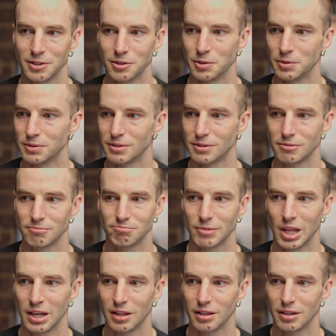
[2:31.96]
use
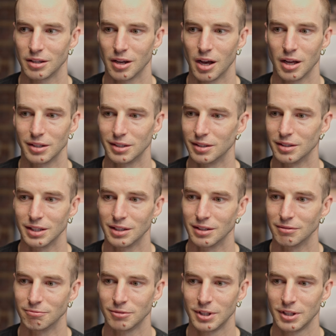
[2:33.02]
anything harder
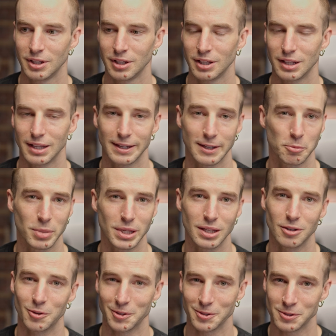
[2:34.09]
than like a
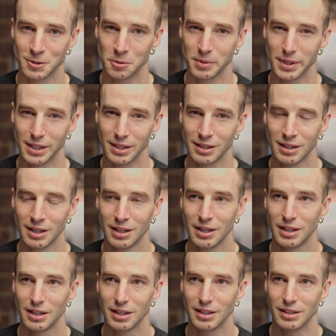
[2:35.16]
B or a 2B,
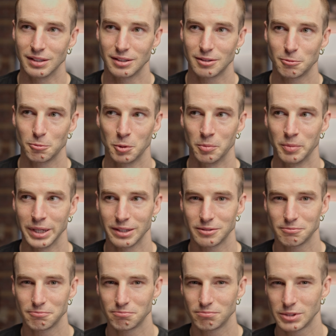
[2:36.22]
it will make
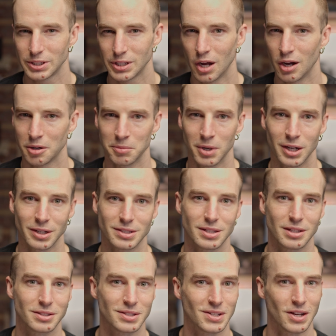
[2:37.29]
stark marks
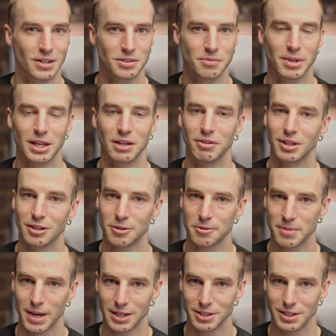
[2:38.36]
and start to make everything look
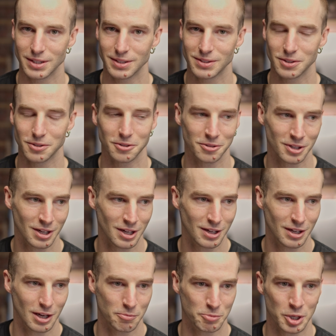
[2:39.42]
patchy. So
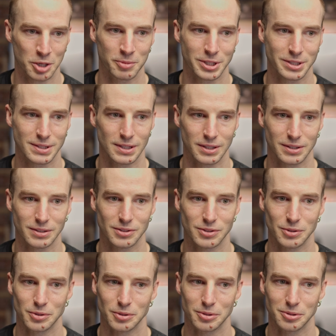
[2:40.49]
I'm pretty much stuck
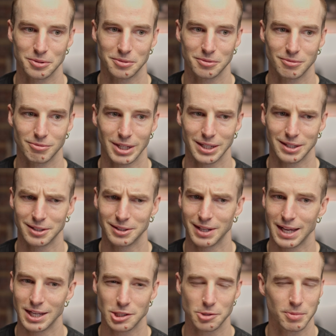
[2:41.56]
to like an
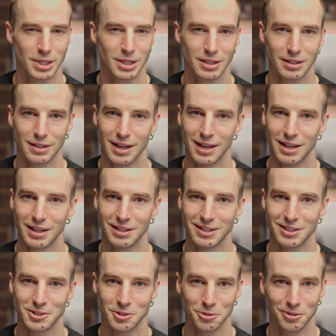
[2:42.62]
HB and
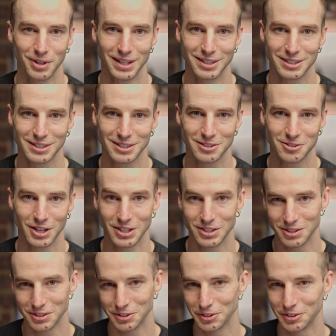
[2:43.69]
a 2H trying
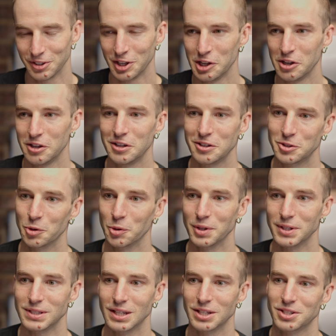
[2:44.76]
to draw
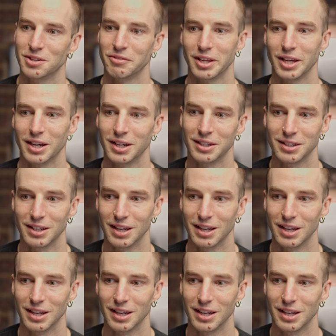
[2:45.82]
this section of the eye.